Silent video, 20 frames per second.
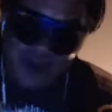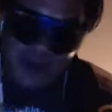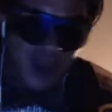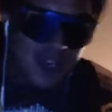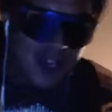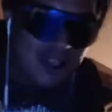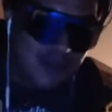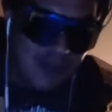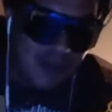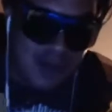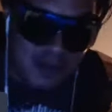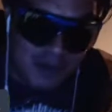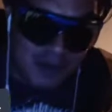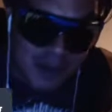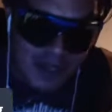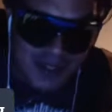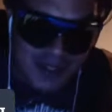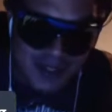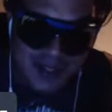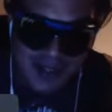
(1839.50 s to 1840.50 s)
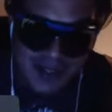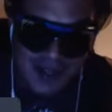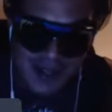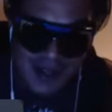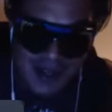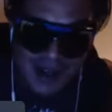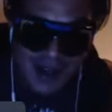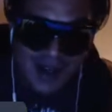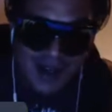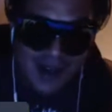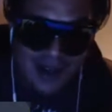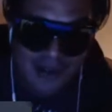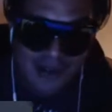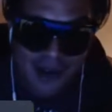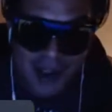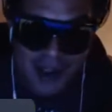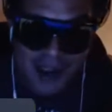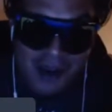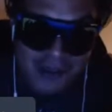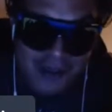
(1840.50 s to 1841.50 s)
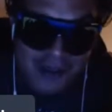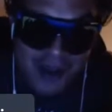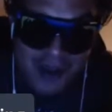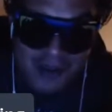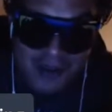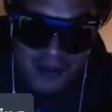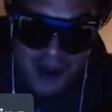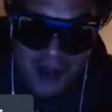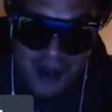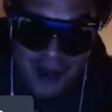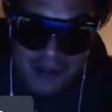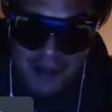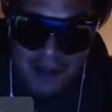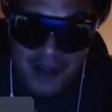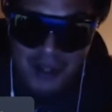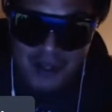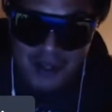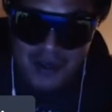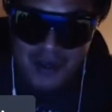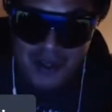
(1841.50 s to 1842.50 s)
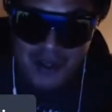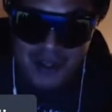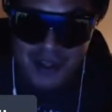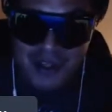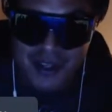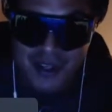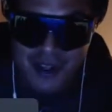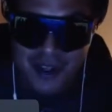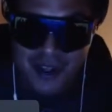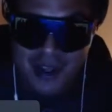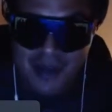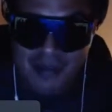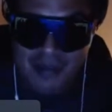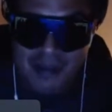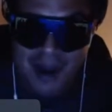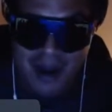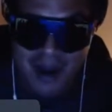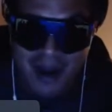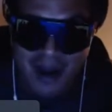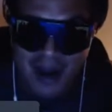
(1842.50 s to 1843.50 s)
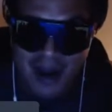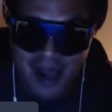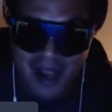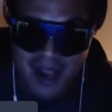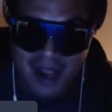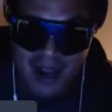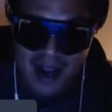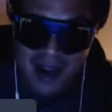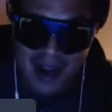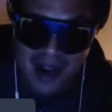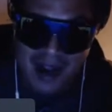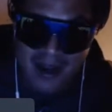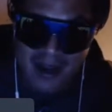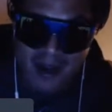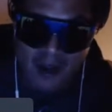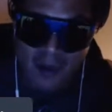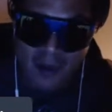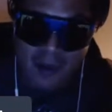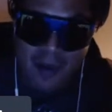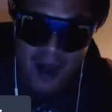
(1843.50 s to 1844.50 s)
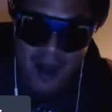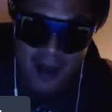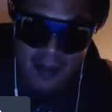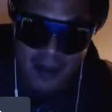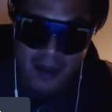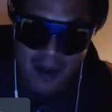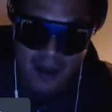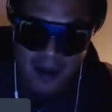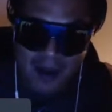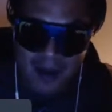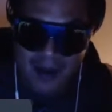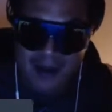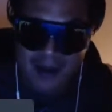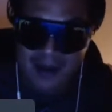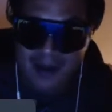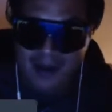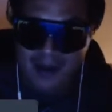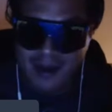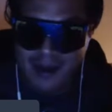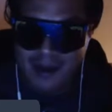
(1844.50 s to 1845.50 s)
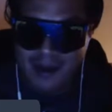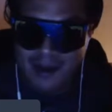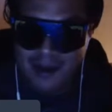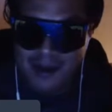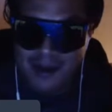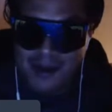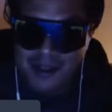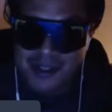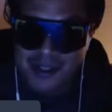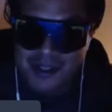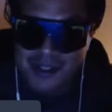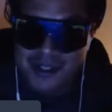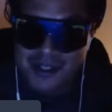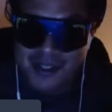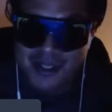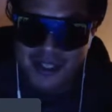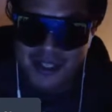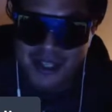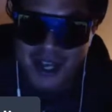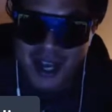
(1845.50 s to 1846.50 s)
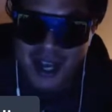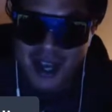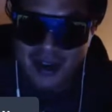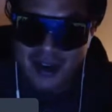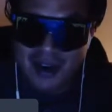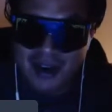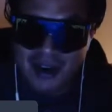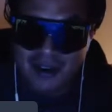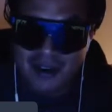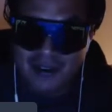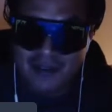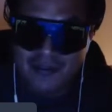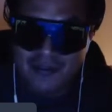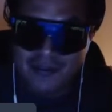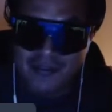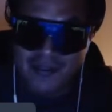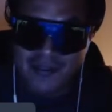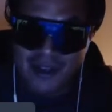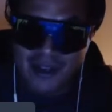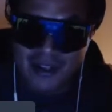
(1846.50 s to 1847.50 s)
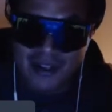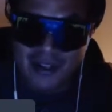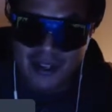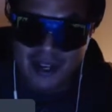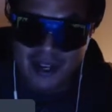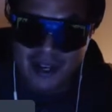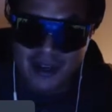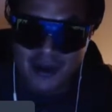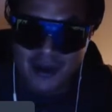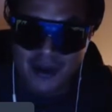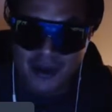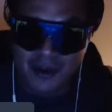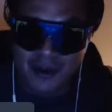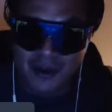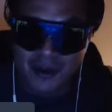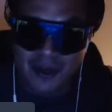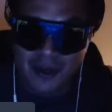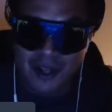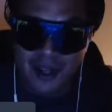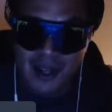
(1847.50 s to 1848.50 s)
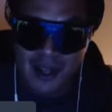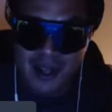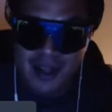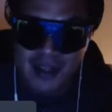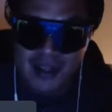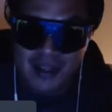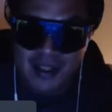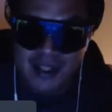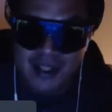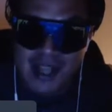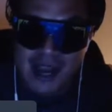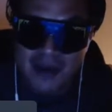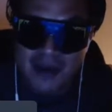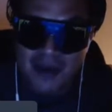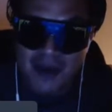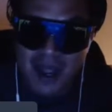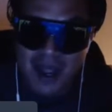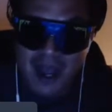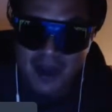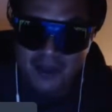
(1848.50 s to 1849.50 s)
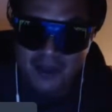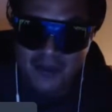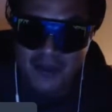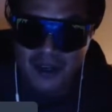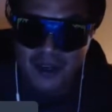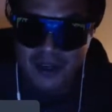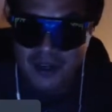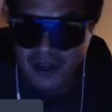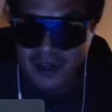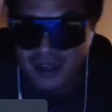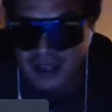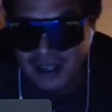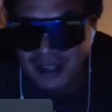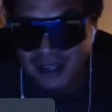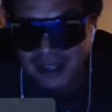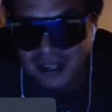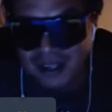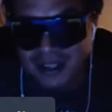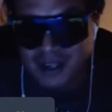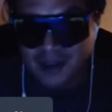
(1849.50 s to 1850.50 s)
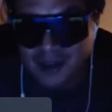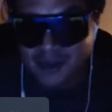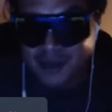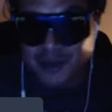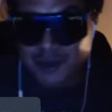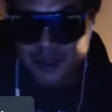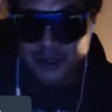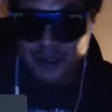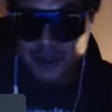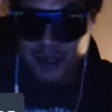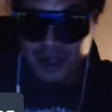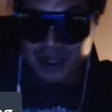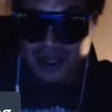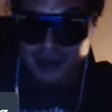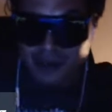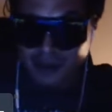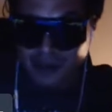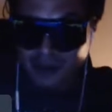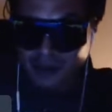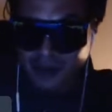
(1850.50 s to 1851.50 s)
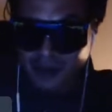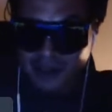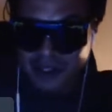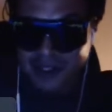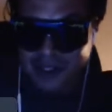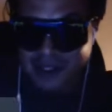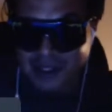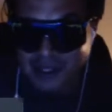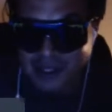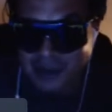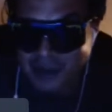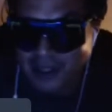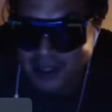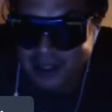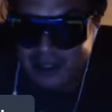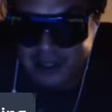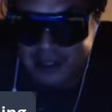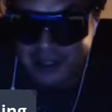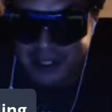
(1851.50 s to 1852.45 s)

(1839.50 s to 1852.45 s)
guys have been amazing. Rocketman Rocky Matrix, Baraka Obama. Who else is in the chat? Flex Ignored, Sal Galvan. Thank you for tuning in to the wrestling show, ladies and